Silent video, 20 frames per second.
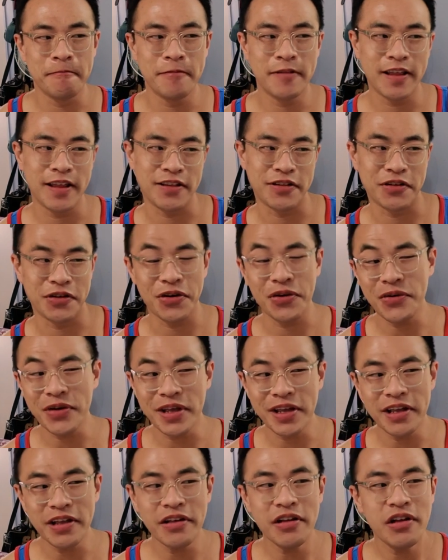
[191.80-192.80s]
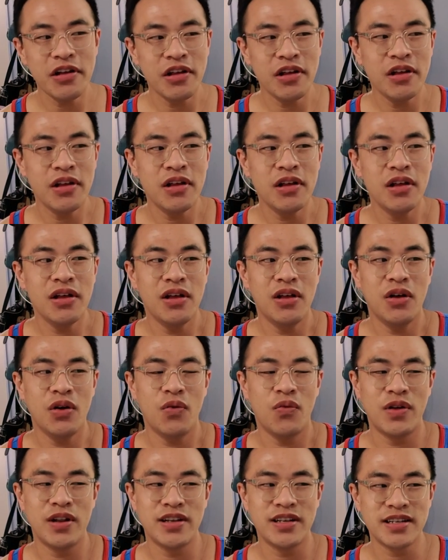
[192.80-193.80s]
things are going.
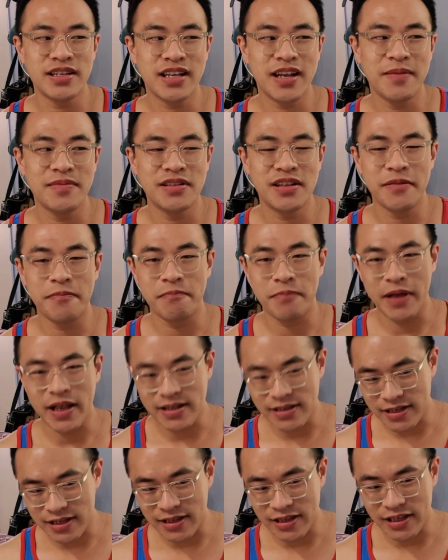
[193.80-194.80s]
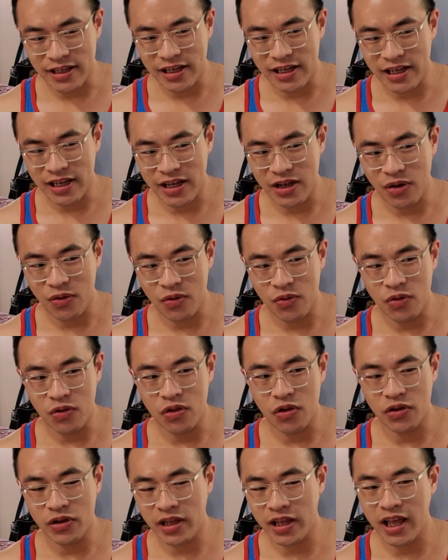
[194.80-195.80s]
When it just comes to basically
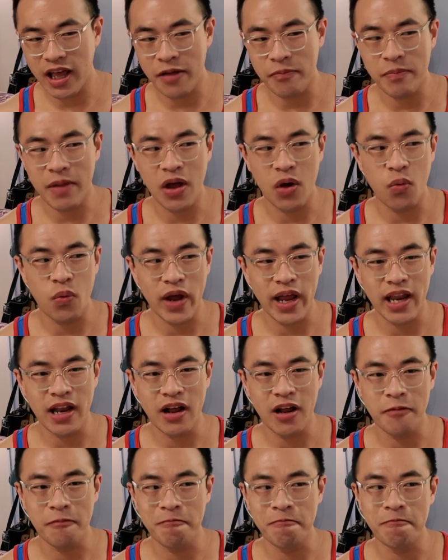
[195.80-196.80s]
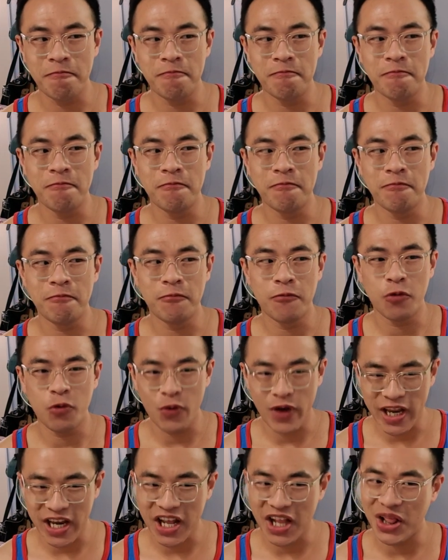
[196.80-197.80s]
looking at my weight on
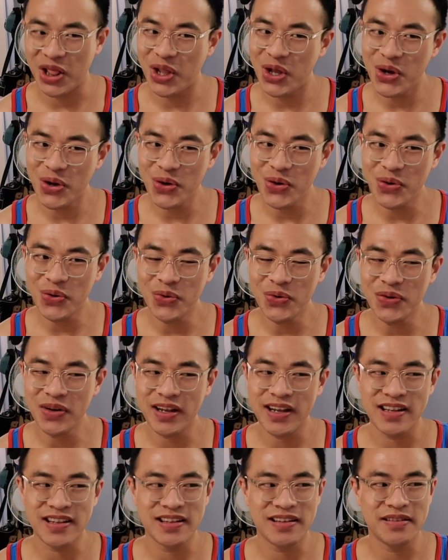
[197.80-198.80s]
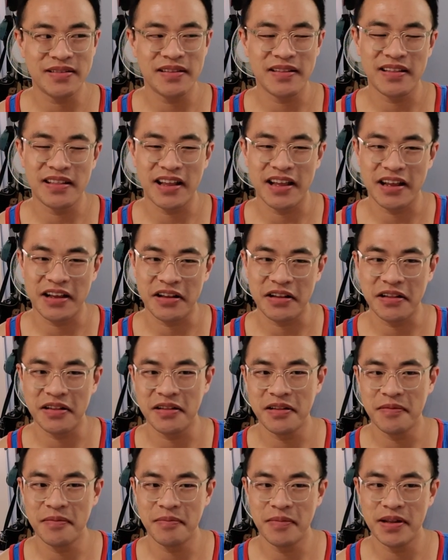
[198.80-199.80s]
weight alone, it's like
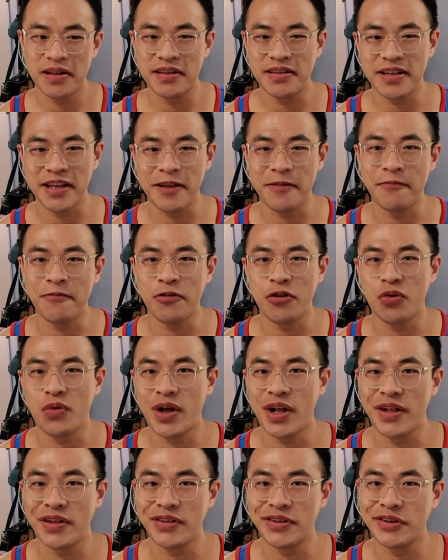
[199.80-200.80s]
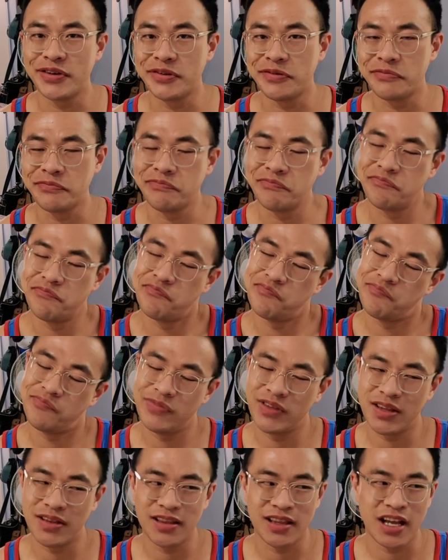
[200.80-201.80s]
been the same for a while, so
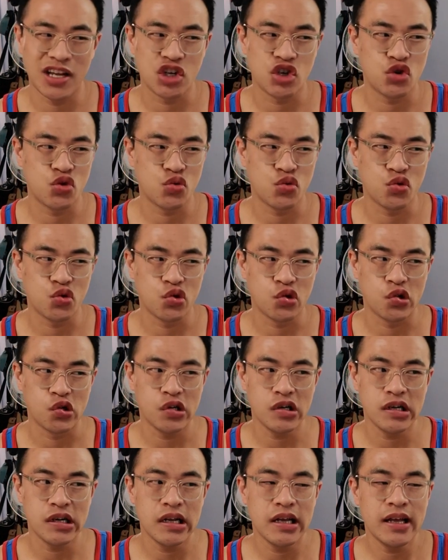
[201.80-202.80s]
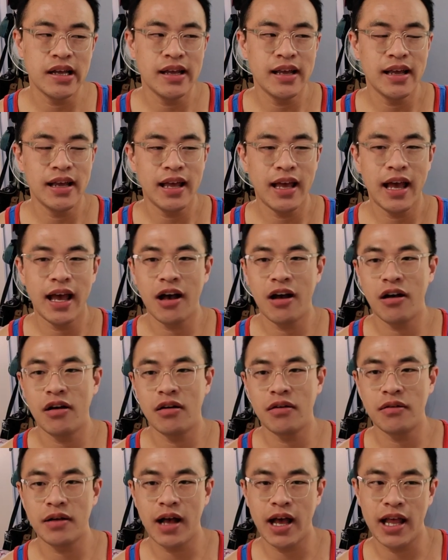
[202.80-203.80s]
I'm not sure
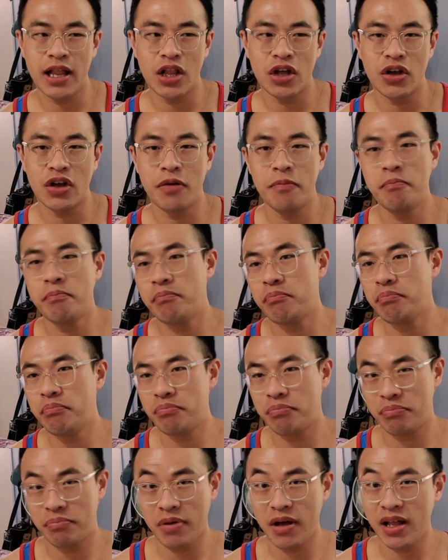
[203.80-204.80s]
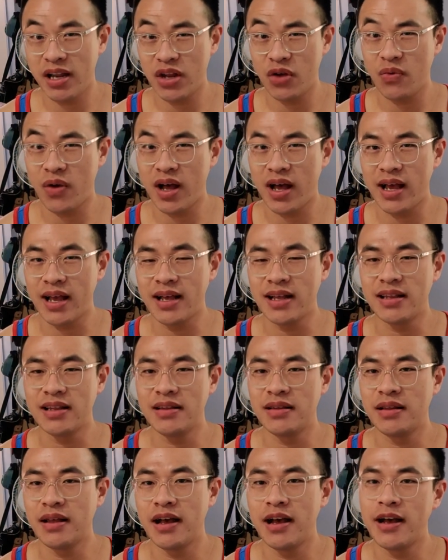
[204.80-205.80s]
how I look
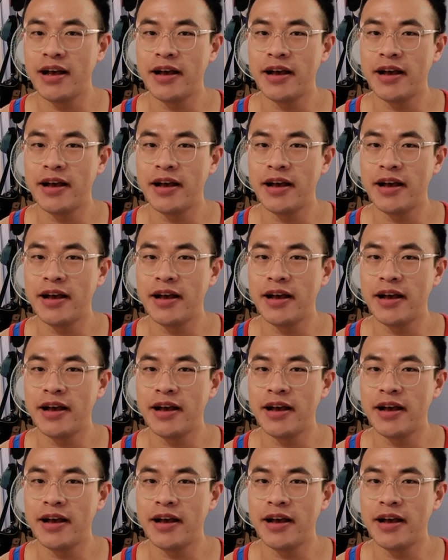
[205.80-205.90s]
body-wise,